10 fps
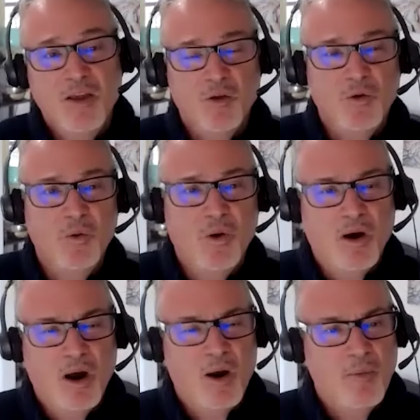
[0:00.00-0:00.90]
you
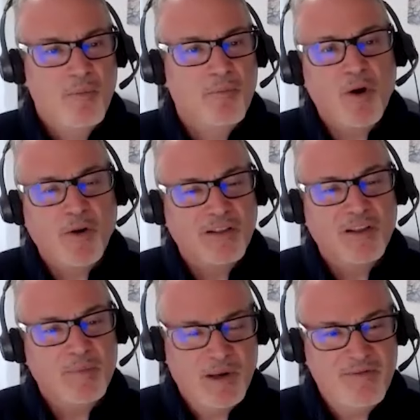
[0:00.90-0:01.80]
are burning a
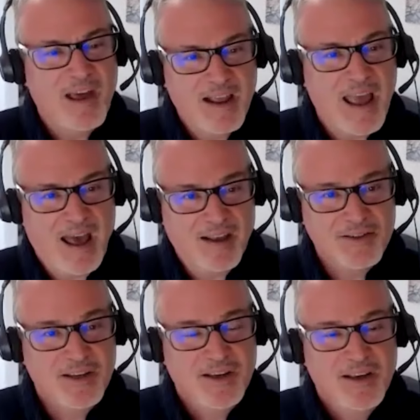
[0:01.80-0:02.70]
little bit of that
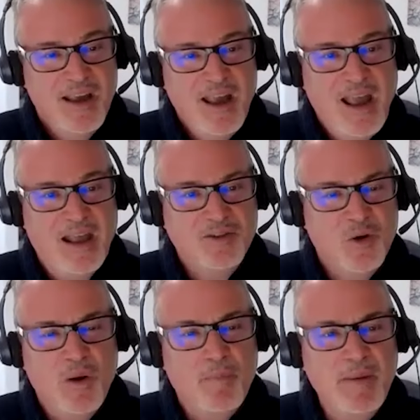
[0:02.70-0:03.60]
gas. And so
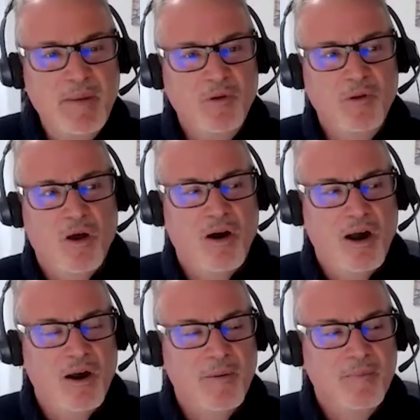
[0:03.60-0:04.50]
when people
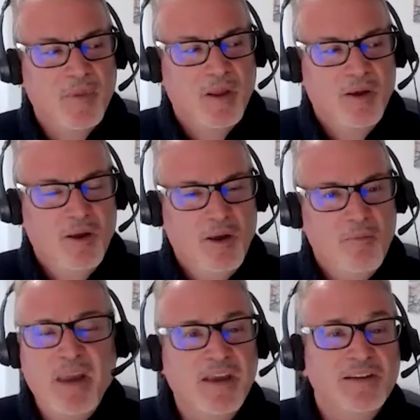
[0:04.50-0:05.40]
are
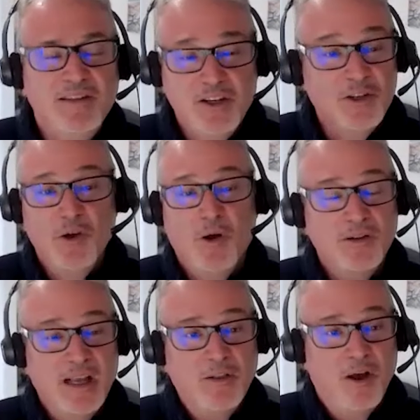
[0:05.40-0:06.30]
making decisions
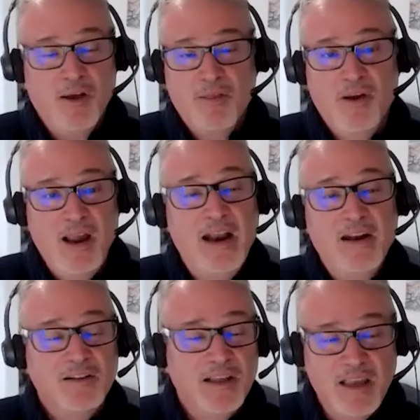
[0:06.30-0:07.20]
all day long, they're
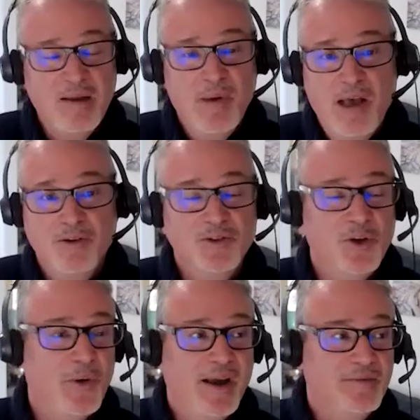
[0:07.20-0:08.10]
handling emails.
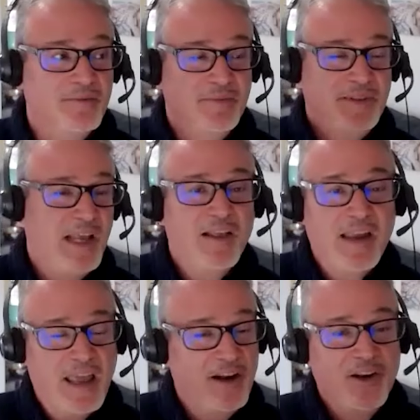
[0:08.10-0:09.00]
Do I
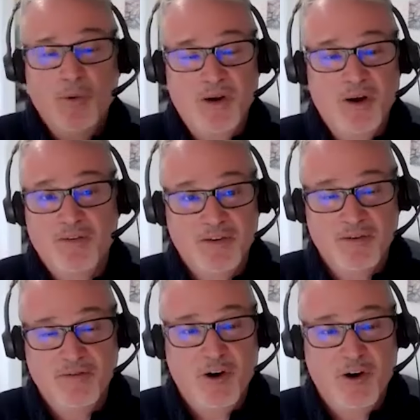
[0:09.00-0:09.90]
delegate it? Do I
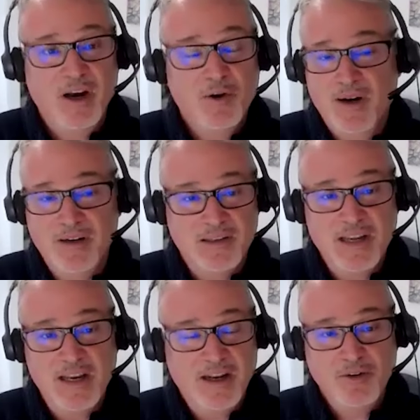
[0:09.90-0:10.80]
defer it? Do I
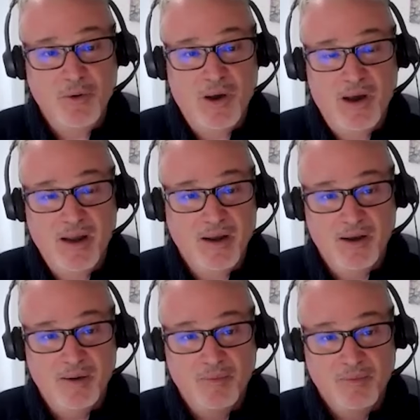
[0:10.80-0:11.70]
delete it? Do
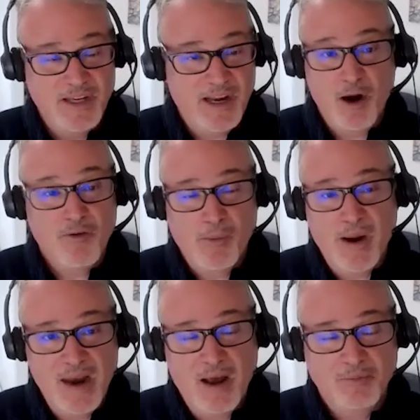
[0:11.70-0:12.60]
I take care of it
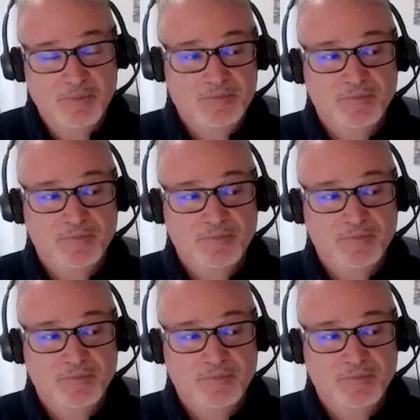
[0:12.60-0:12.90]
right now?